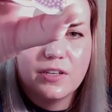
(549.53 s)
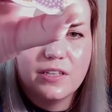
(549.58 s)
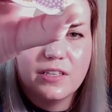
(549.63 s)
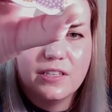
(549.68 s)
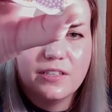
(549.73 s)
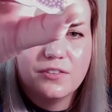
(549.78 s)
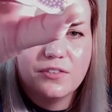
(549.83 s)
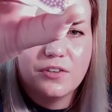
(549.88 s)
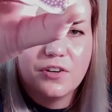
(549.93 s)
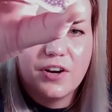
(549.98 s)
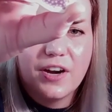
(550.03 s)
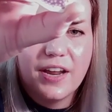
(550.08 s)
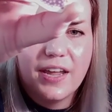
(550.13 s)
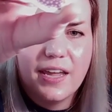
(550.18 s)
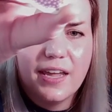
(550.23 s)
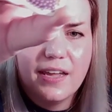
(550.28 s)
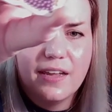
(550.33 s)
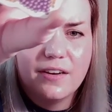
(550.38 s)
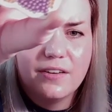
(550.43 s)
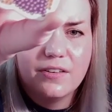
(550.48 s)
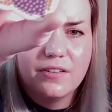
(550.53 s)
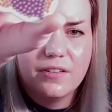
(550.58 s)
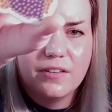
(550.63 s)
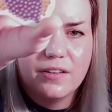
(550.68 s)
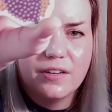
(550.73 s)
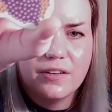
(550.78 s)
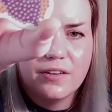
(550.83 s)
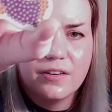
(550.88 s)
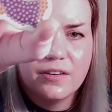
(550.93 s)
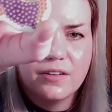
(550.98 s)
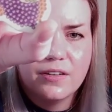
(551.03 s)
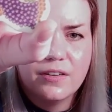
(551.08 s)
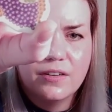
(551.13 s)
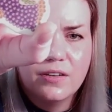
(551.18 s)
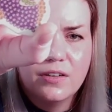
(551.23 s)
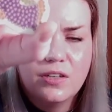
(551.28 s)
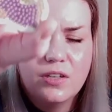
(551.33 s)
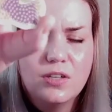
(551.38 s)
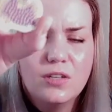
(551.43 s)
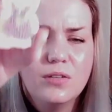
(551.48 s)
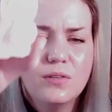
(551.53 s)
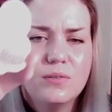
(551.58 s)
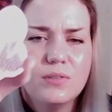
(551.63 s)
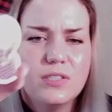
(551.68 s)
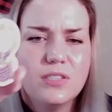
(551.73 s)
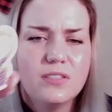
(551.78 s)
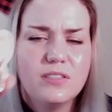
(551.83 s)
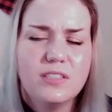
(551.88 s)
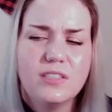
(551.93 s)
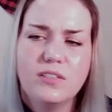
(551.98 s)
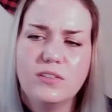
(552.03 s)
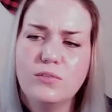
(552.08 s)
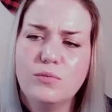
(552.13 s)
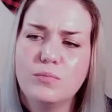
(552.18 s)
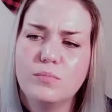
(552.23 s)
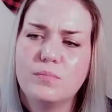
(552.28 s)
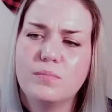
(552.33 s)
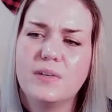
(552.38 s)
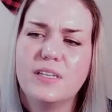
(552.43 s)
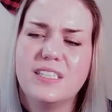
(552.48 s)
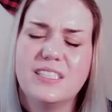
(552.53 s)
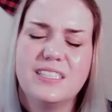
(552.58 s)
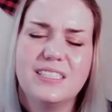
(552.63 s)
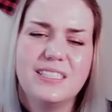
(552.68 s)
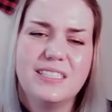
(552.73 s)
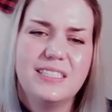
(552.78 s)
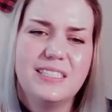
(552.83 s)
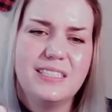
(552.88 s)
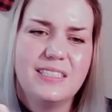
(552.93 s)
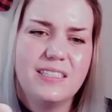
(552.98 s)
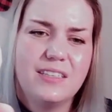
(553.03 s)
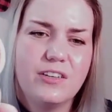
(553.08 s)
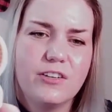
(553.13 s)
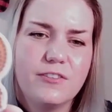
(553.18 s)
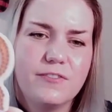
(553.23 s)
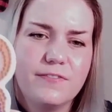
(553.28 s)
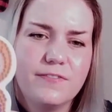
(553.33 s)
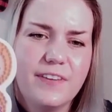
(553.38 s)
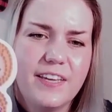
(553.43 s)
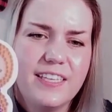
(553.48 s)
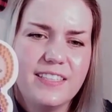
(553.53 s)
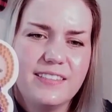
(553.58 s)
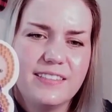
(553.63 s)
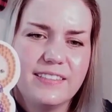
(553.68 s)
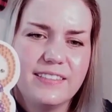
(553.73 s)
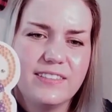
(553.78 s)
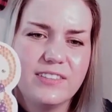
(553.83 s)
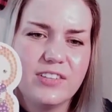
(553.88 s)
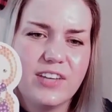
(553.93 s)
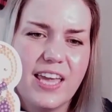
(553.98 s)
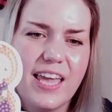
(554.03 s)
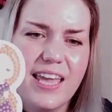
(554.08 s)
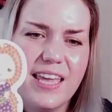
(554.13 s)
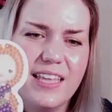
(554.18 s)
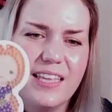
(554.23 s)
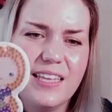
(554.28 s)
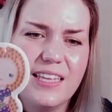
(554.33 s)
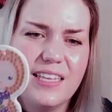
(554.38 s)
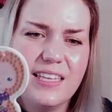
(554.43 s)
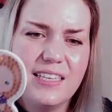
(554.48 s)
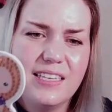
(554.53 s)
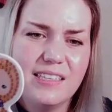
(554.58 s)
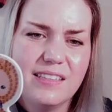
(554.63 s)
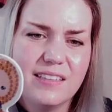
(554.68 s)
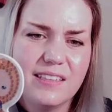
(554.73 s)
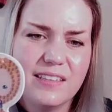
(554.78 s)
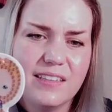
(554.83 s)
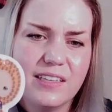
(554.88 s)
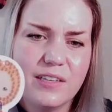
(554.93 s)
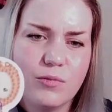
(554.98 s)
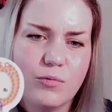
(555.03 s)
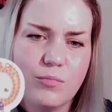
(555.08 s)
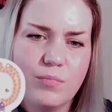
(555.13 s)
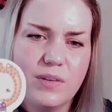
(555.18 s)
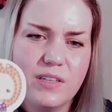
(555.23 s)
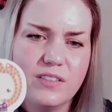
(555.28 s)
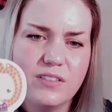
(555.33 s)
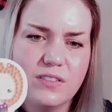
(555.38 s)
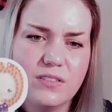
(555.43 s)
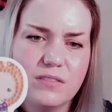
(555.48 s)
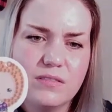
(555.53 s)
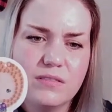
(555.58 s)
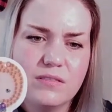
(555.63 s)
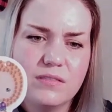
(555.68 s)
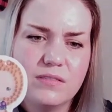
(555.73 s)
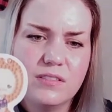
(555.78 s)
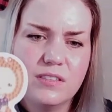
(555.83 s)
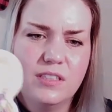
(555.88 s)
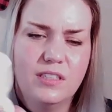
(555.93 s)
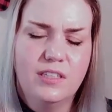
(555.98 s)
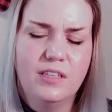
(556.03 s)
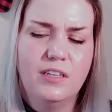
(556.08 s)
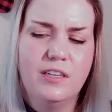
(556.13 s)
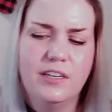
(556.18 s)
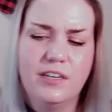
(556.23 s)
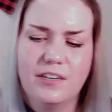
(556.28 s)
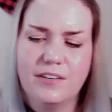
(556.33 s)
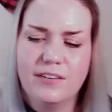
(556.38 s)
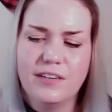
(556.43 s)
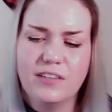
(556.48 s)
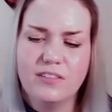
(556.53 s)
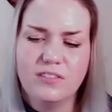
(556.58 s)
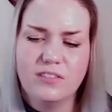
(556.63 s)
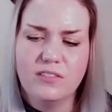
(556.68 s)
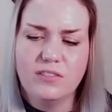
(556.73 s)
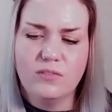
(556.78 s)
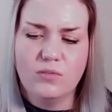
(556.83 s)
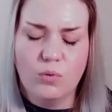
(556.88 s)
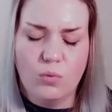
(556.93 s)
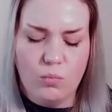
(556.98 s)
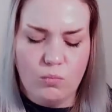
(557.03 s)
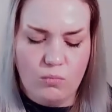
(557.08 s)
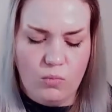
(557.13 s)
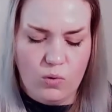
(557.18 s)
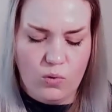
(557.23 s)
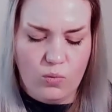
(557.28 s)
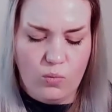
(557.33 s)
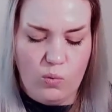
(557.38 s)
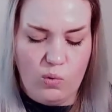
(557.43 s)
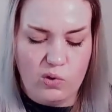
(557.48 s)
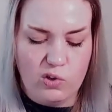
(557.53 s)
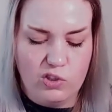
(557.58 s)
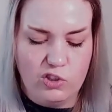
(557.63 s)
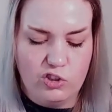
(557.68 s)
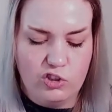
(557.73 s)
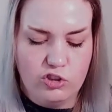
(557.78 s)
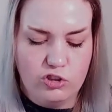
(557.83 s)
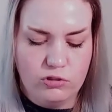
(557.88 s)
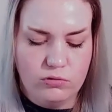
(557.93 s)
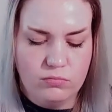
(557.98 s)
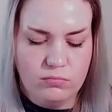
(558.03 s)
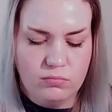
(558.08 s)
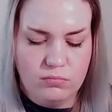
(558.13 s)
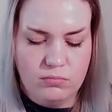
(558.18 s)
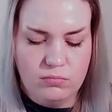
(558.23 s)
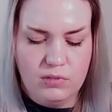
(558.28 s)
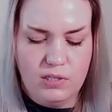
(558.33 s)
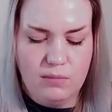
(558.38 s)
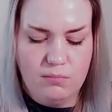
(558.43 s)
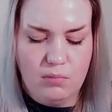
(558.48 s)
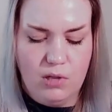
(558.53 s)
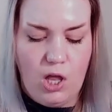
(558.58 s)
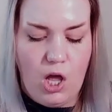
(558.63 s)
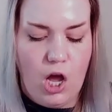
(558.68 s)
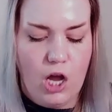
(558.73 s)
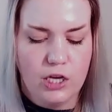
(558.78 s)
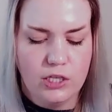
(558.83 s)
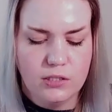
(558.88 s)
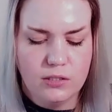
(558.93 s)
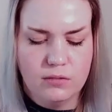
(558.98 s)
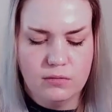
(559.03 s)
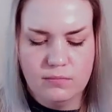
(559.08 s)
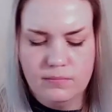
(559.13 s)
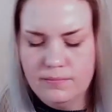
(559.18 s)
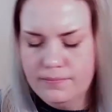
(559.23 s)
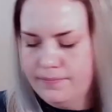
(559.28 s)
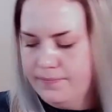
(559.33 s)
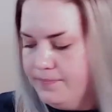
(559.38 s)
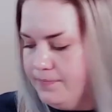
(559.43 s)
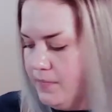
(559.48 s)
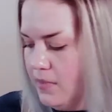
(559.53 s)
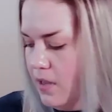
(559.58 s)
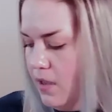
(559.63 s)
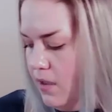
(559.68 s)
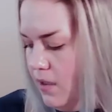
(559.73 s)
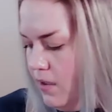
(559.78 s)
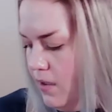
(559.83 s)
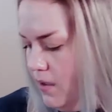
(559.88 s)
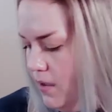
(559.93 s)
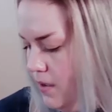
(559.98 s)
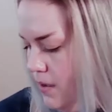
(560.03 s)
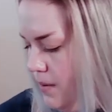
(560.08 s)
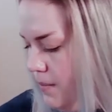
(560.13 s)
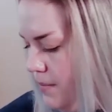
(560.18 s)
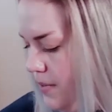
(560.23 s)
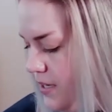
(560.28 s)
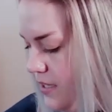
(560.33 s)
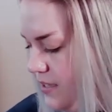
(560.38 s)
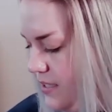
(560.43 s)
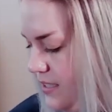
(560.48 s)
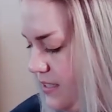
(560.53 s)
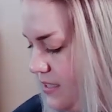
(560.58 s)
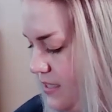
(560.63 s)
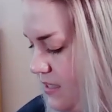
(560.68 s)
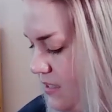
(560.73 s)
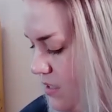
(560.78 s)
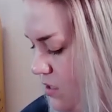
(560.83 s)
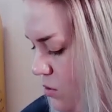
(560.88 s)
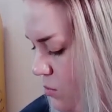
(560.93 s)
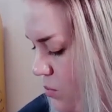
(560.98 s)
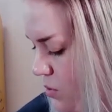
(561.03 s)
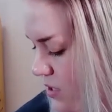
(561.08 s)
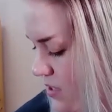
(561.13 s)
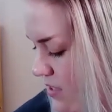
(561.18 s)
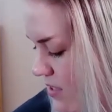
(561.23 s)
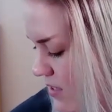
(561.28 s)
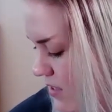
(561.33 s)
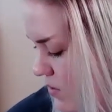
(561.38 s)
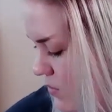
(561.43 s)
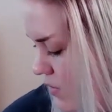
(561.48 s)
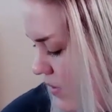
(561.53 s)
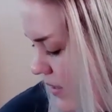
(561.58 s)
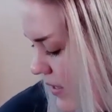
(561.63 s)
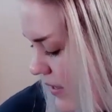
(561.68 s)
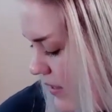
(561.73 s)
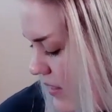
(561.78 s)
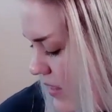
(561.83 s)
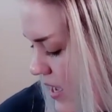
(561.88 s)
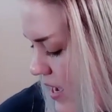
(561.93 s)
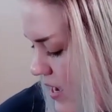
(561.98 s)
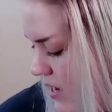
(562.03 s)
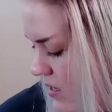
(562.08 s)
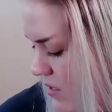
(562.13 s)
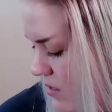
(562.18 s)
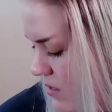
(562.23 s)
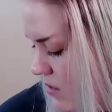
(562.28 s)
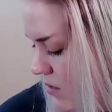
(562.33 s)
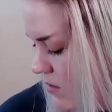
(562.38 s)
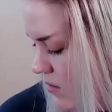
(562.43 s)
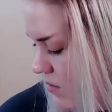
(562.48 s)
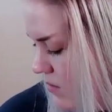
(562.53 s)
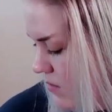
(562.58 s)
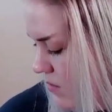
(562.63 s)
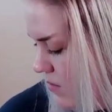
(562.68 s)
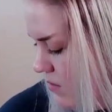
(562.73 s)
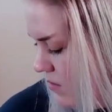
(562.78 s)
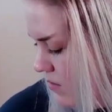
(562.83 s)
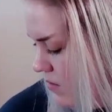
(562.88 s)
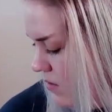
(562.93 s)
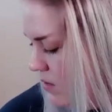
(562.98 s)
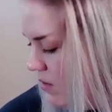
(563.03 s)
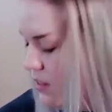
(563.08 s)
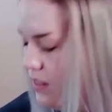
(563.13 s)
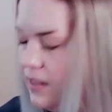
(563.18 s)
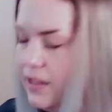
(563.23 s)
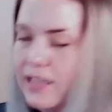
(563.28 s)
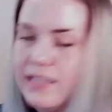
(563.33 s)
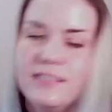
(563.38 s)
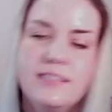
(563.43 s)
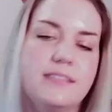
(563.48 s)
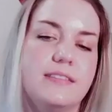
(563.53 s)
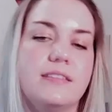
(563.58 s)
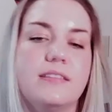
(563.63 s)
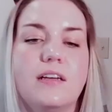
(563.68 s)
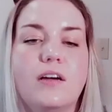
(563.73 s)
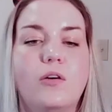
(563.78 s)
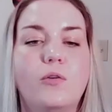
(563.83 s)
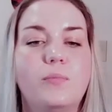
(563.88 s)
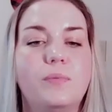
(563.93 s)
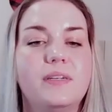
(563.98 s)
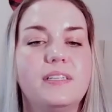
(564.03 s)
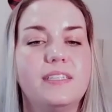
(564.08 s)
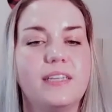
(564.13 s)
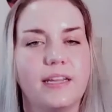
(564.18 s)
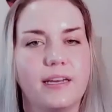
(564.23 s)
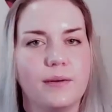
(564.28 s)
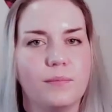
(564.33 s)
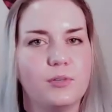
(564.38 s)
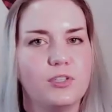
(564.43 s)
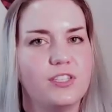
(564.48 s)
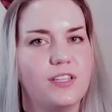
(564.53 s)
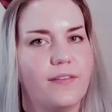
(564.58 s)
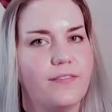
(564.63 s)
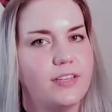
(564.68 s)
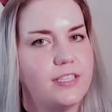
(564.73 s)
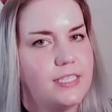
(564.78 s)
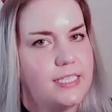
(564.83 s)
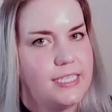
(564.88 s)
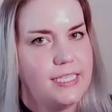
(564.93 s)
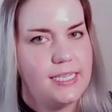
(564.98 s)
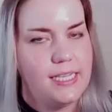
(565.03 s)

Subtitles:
in her hand there, which is cute, but her face doesn't look anything like Rapunzel. And her hair's a little more orange than blonde. But at least it's a new princess. We like that. Let's open day number 17.